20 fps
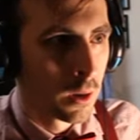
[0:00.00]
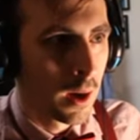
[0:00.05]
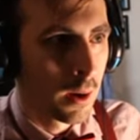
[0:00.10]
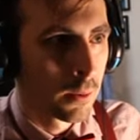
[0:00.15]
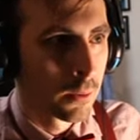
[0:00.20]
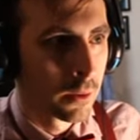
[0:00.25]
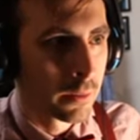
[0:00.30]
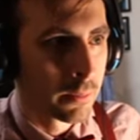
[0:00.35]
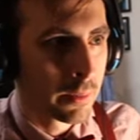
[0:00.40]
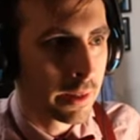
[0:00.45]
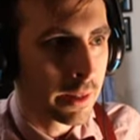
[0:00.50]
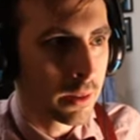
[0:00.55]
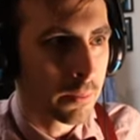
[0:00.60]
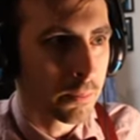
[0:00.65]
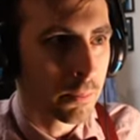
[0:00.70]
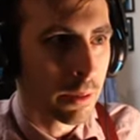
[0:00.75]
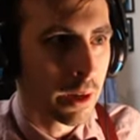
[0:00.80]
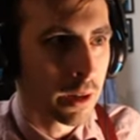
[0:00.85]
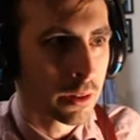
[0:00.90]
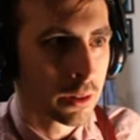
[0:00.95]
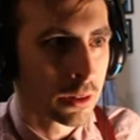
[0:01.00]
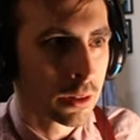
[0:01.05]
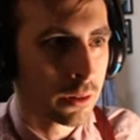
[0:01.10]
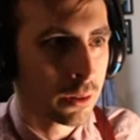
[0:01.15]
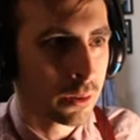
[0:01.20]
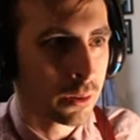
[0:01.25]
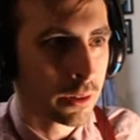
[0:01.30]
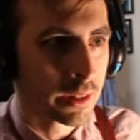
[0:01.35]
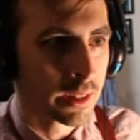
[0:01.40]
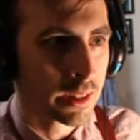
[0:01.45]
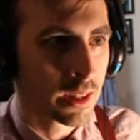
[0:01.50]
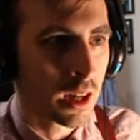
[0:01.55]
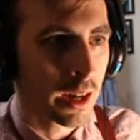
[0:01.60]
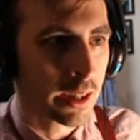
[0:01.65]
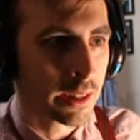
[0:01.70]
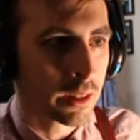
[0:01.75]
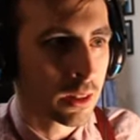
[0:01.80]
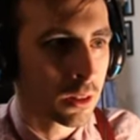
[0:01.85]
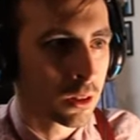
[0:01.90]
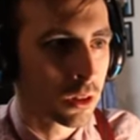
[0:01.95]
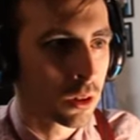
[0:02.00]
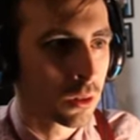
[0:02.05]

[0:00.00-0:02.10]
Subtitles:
I want to meet the person who designed the